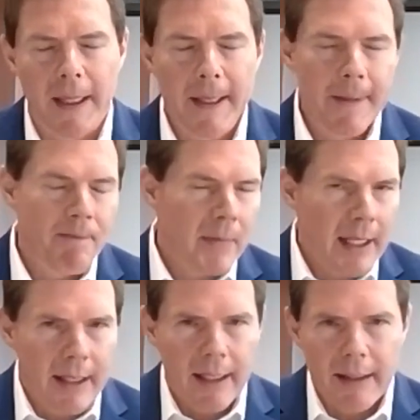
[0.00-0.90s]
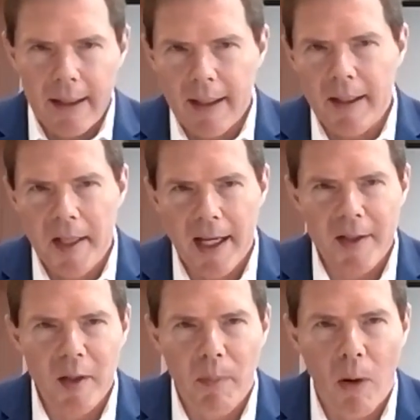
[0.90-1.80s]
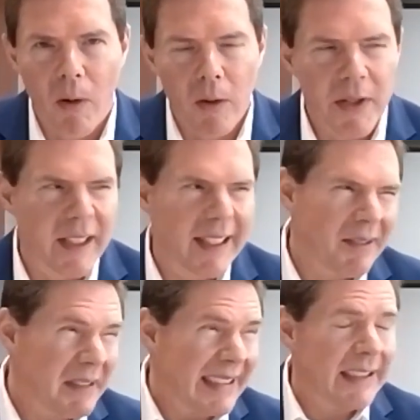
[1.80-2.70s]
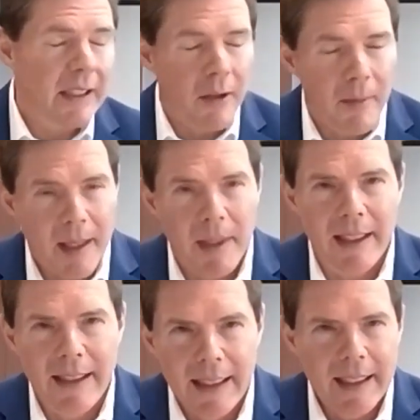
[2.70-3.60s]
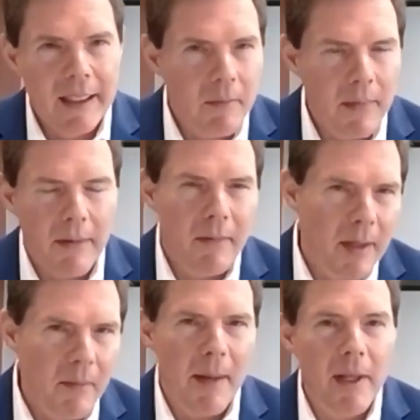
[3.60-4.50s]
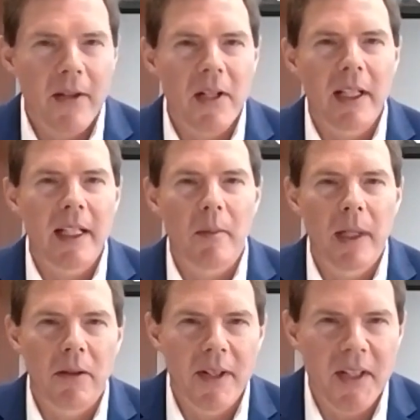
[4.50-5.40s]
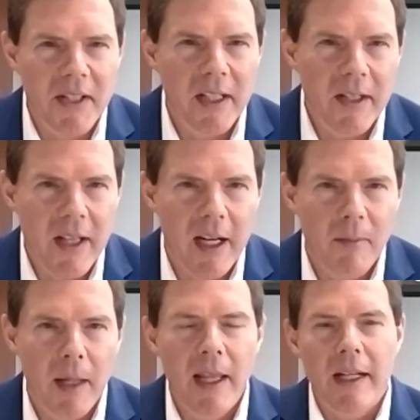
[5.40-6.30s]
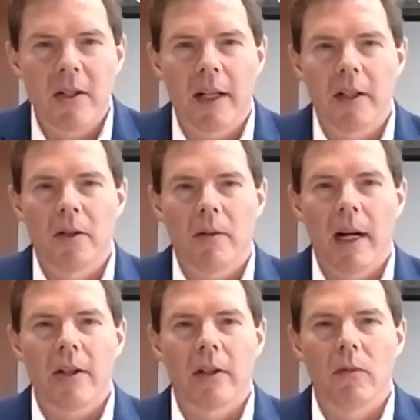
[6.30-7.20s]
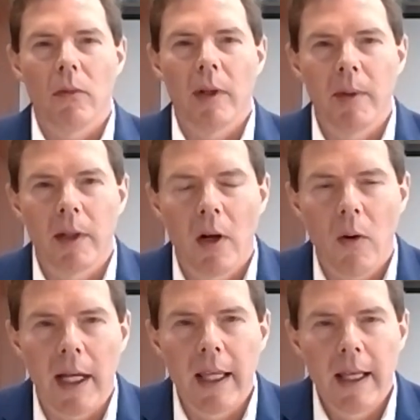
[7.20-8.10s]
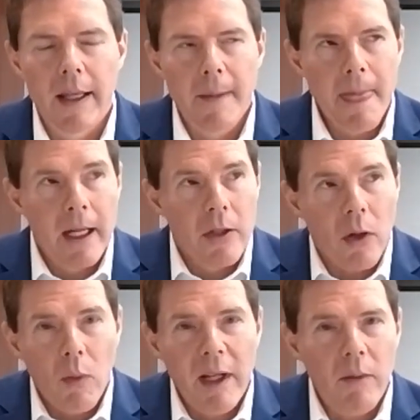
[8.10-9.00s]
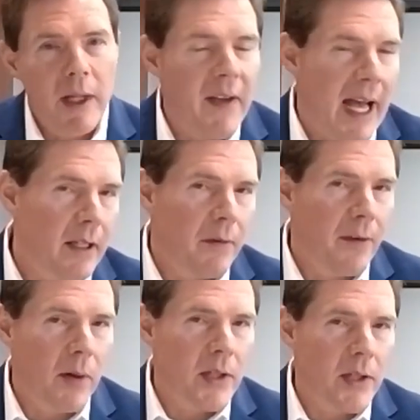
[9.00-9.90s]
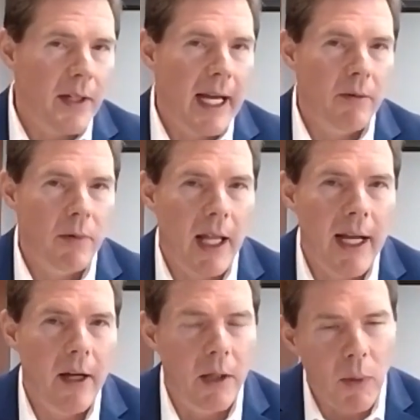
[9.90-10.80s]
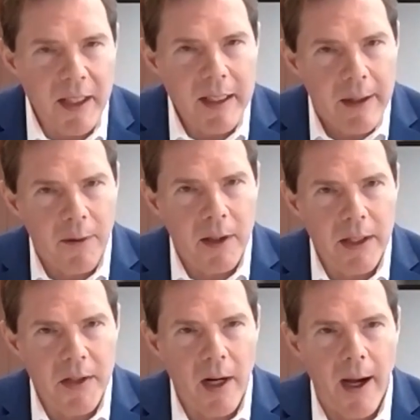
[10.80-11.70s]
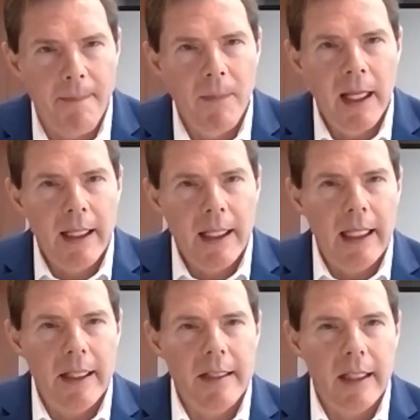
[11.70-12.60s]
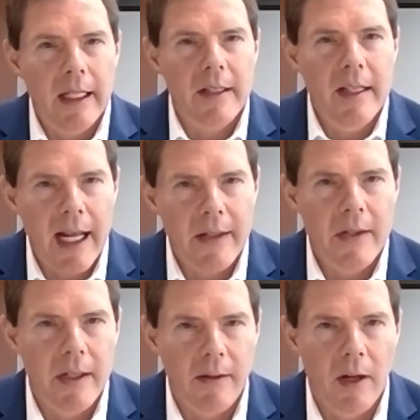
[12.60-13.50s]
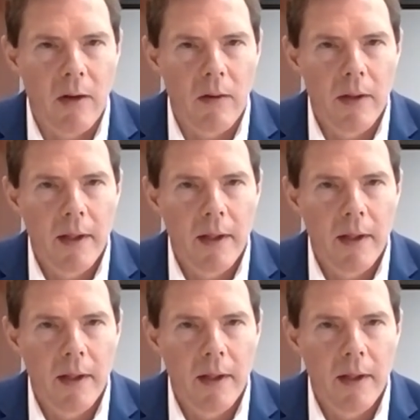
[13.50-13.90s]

and they test the polls and they say, well, maybe there's a little bit of resistance there. Maybe that's not the direction we've been going. So we've had to focus on that and rely on it. What's different this time is net zero.